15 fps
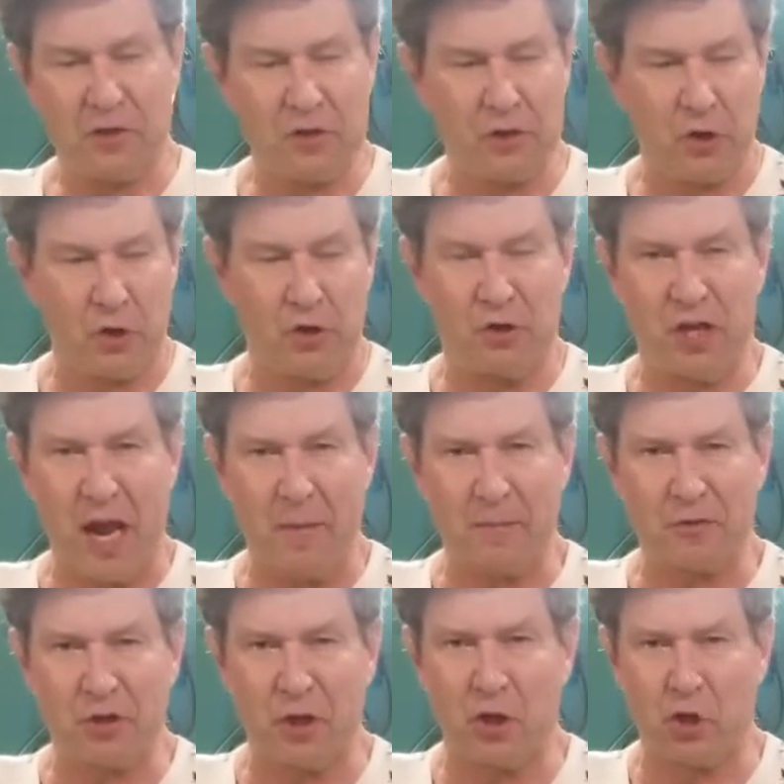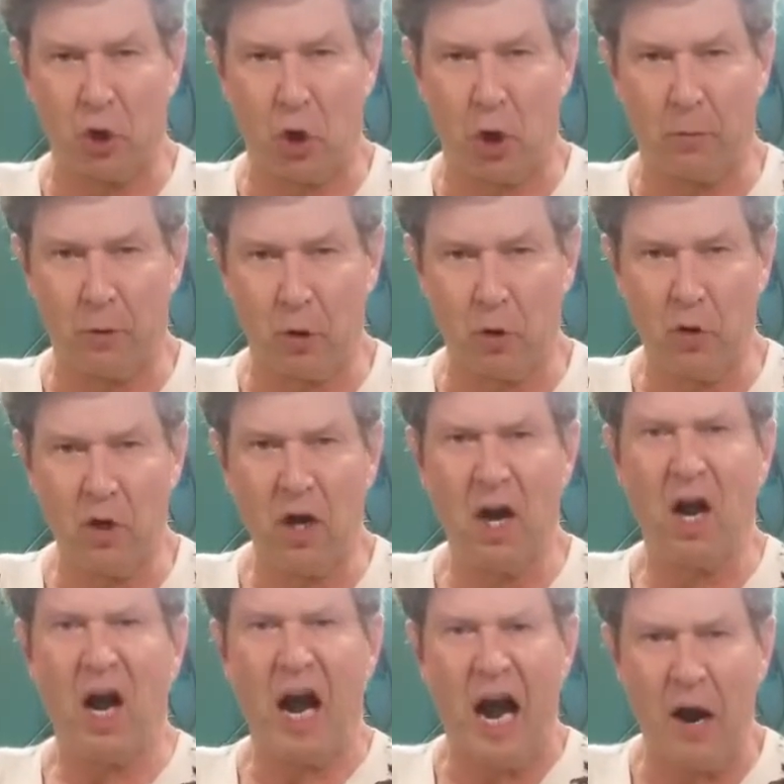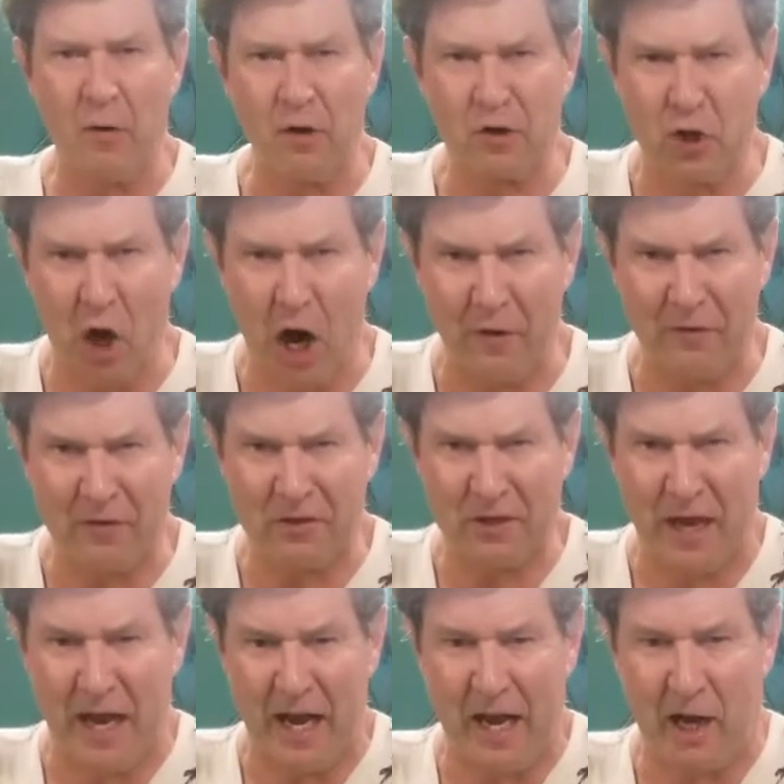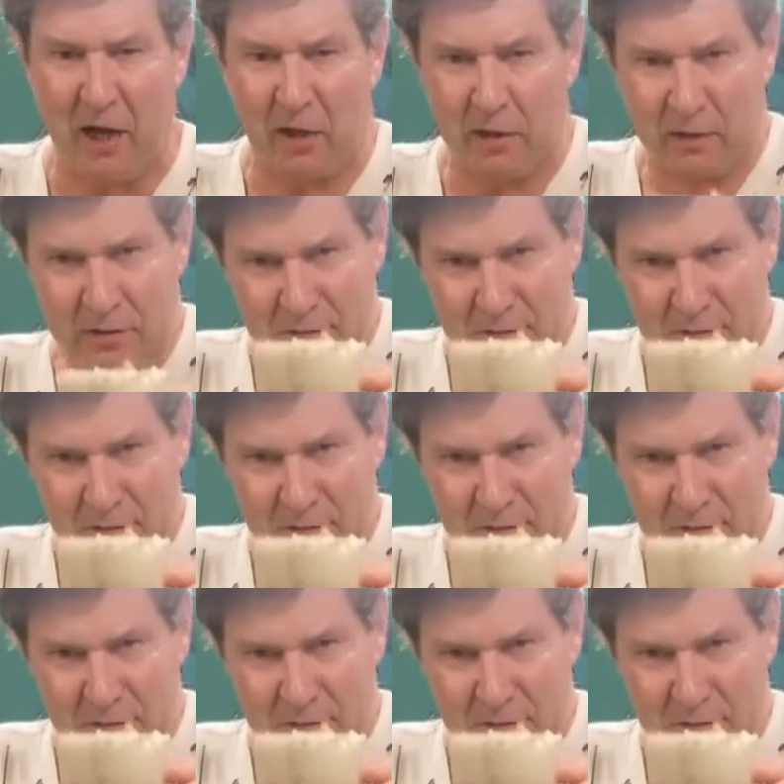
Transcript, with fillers: is your Jameson cold brew Irish coffee style.